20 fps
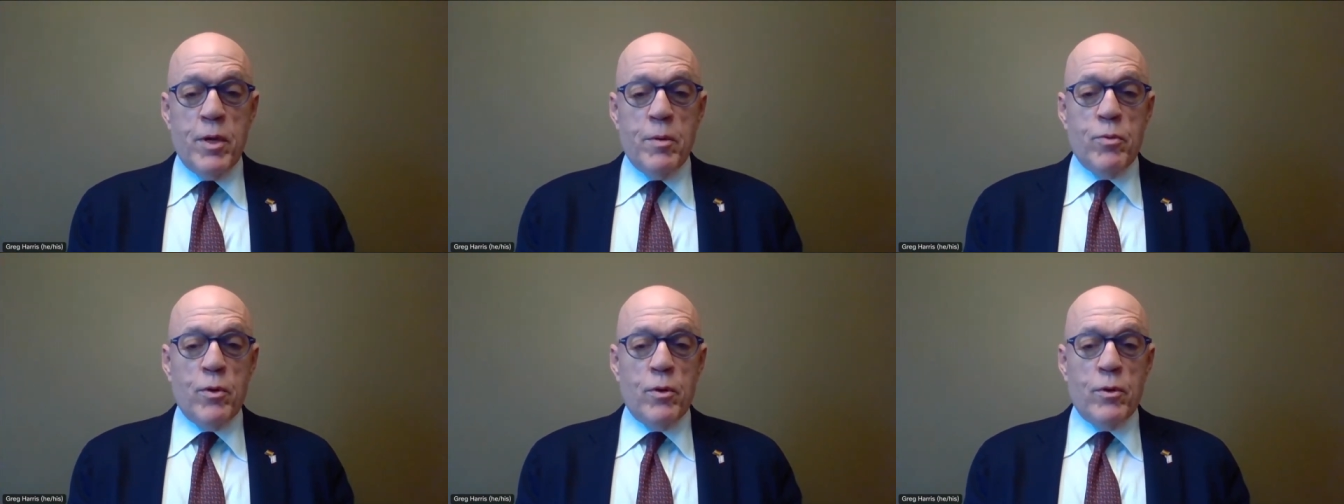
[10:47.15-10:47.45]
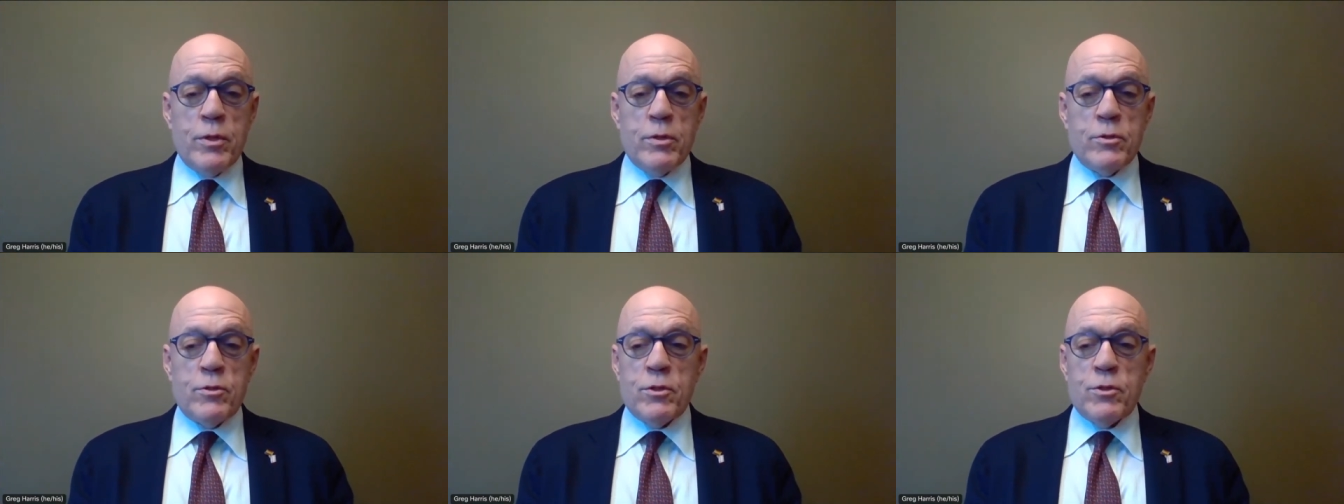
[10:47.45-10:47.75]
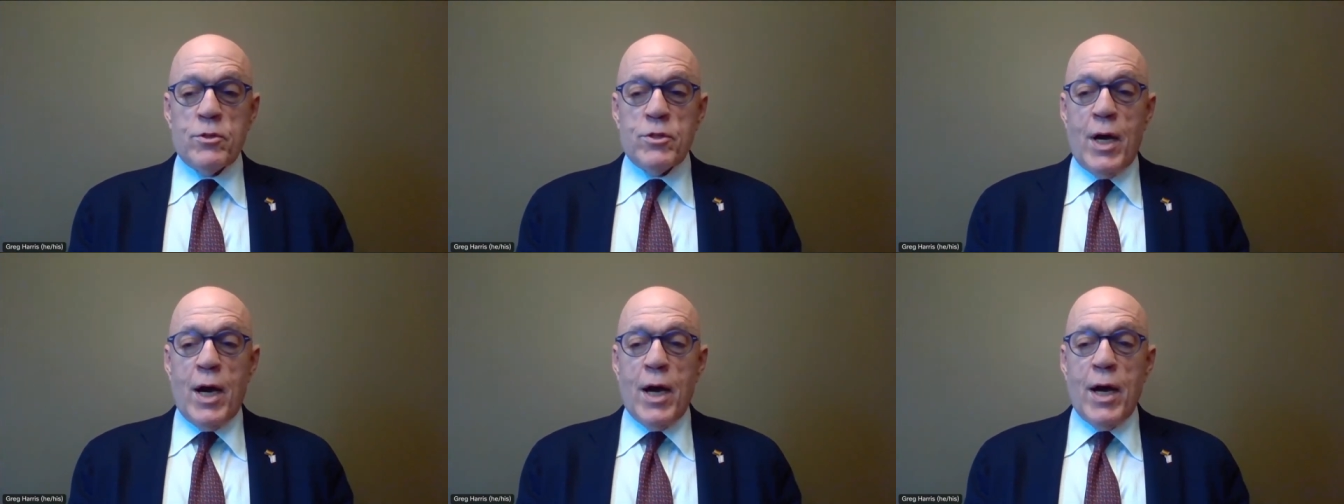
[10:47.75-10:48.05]
people in
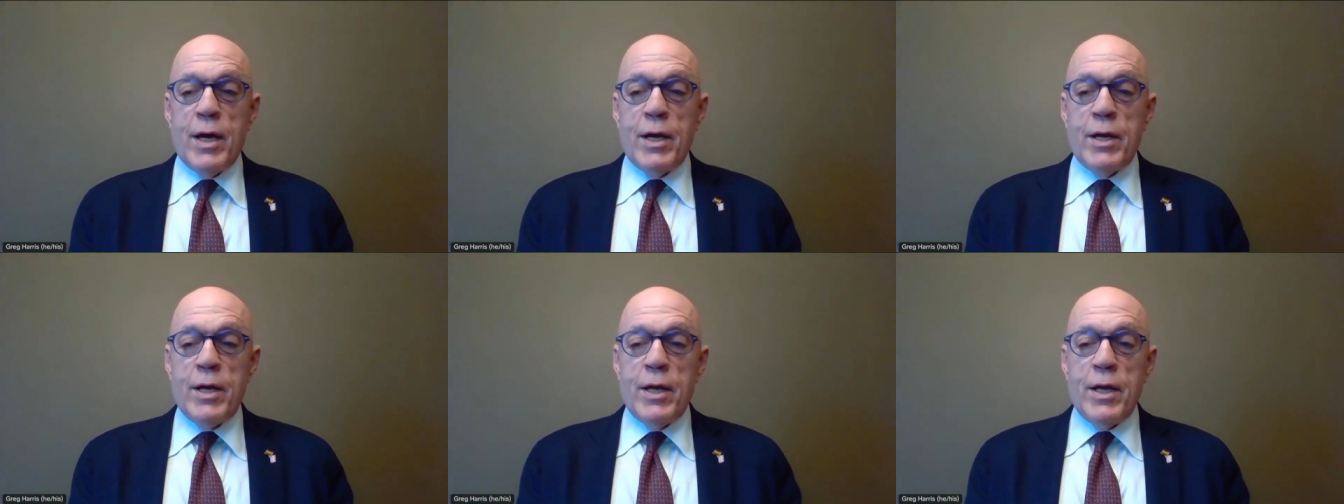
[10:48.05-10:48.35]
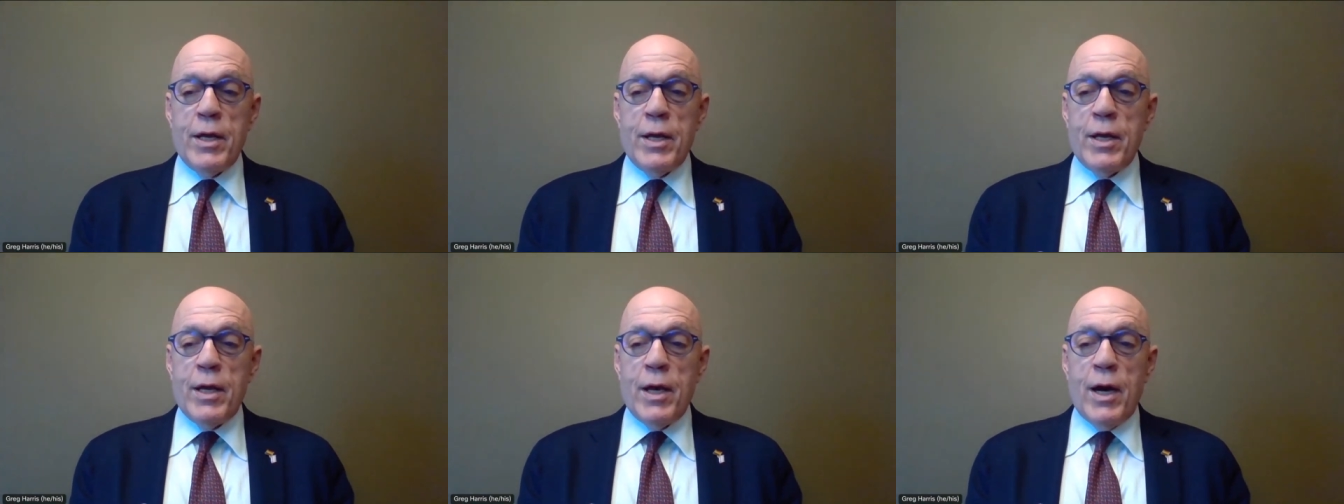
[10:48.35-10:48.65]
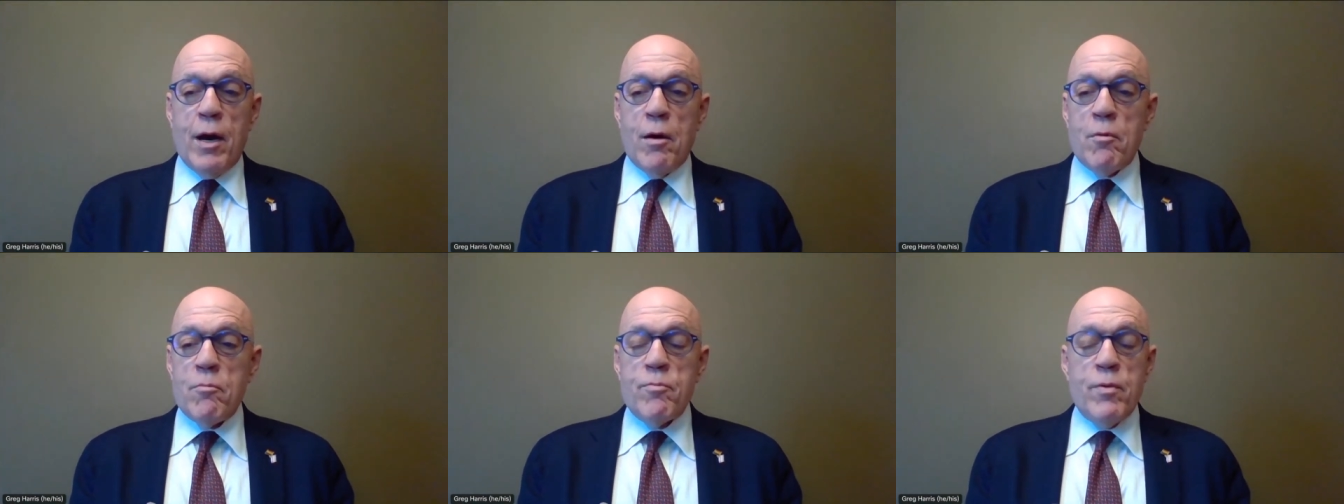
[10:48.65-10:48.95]
society,
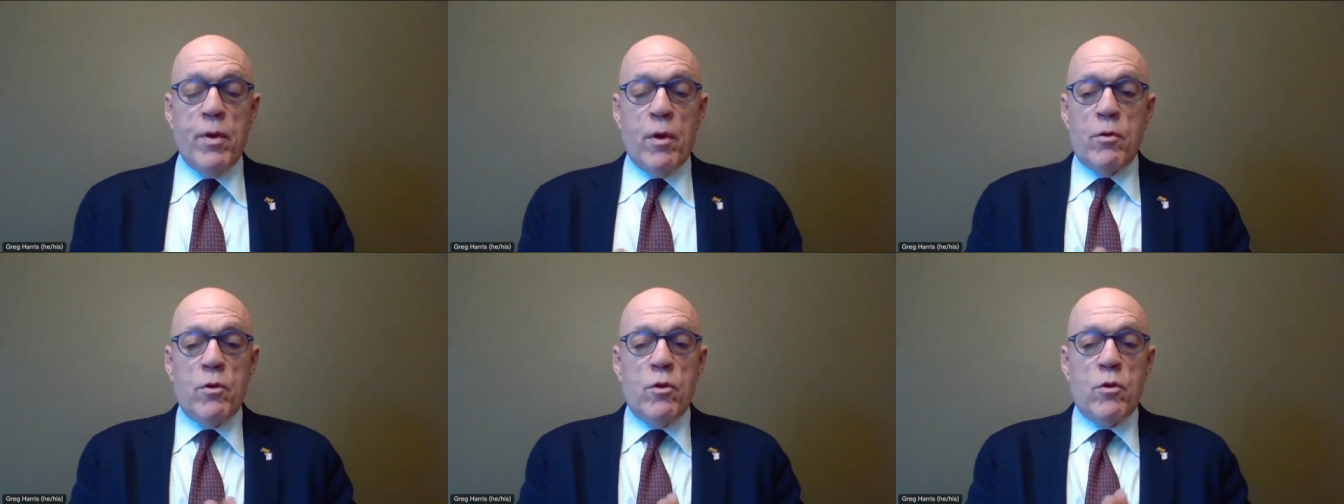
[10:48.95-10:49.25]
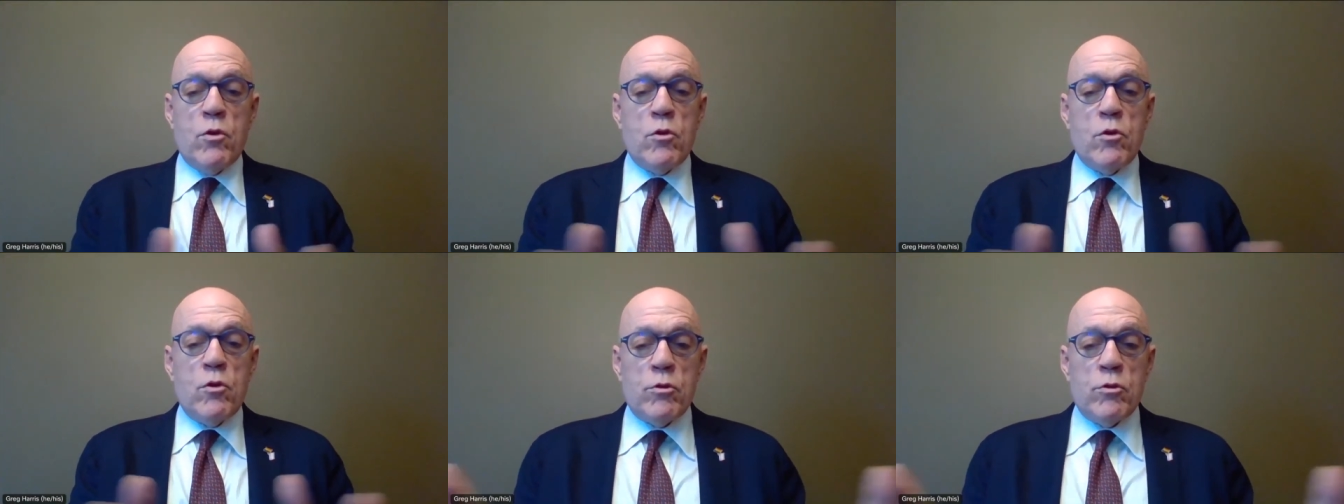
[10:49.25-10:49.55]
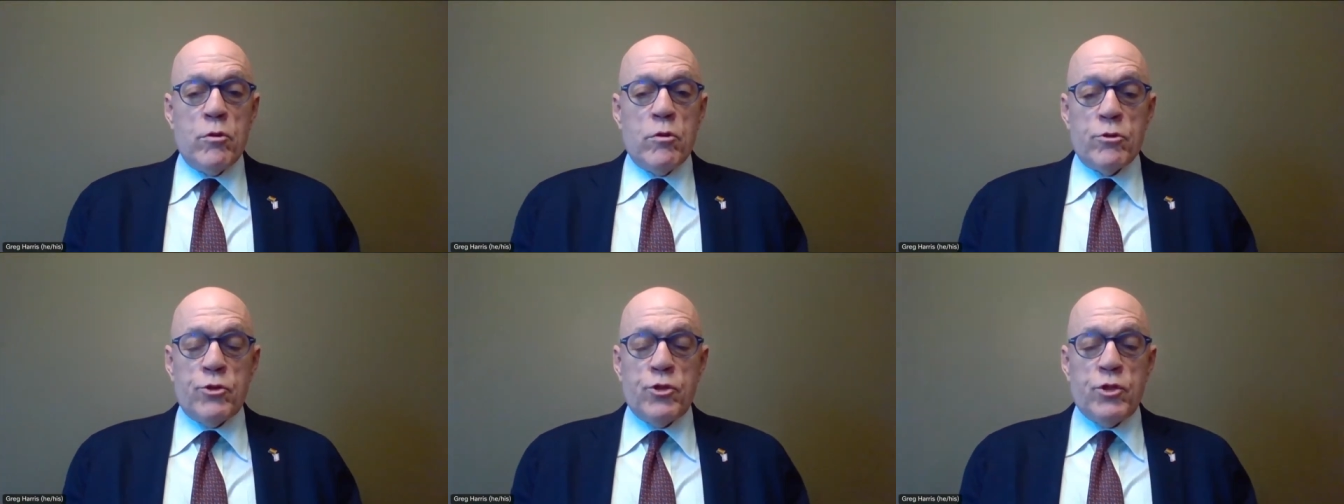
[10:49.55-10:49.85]

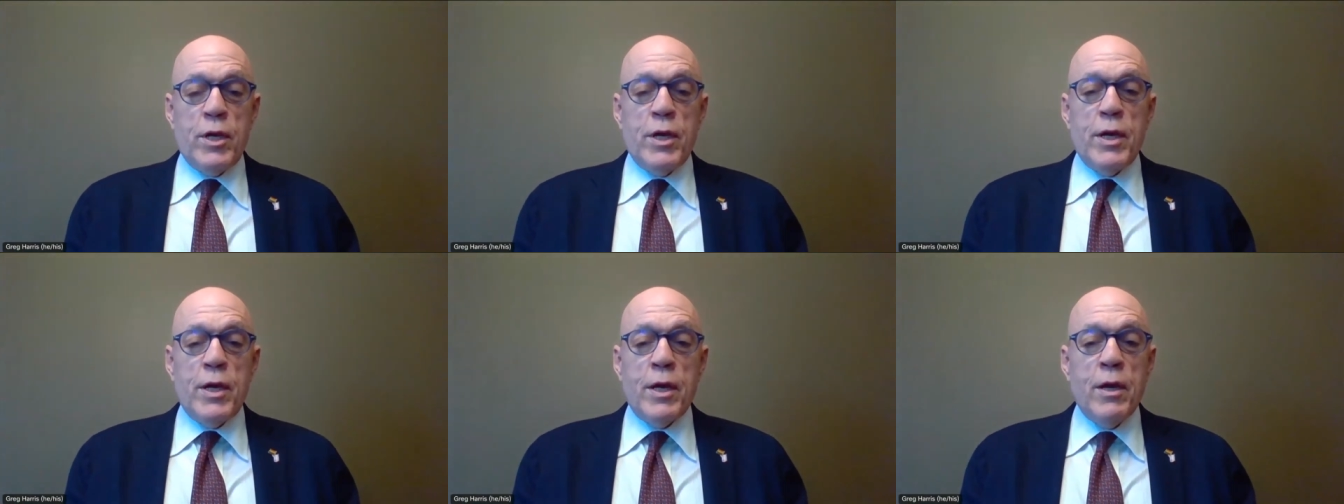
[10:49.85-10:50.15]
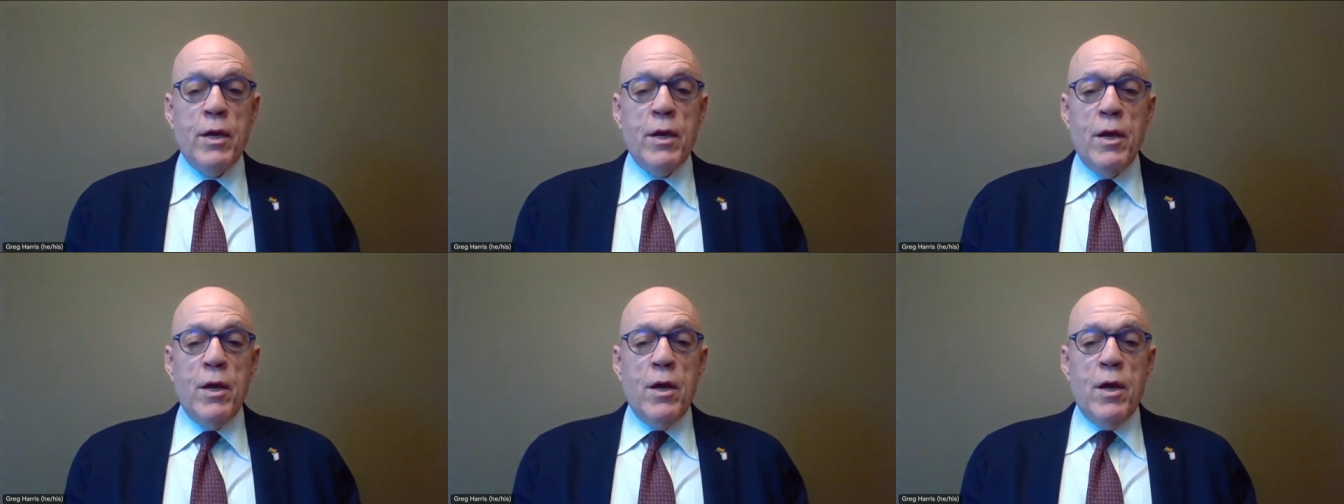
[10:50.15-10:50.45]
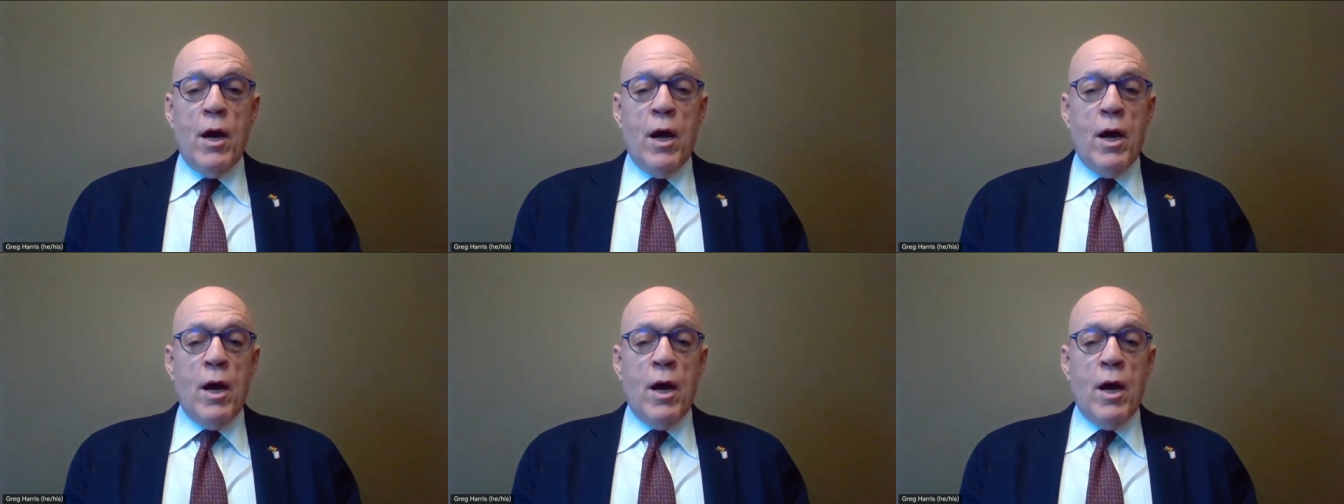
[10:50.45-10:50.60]
you're seeing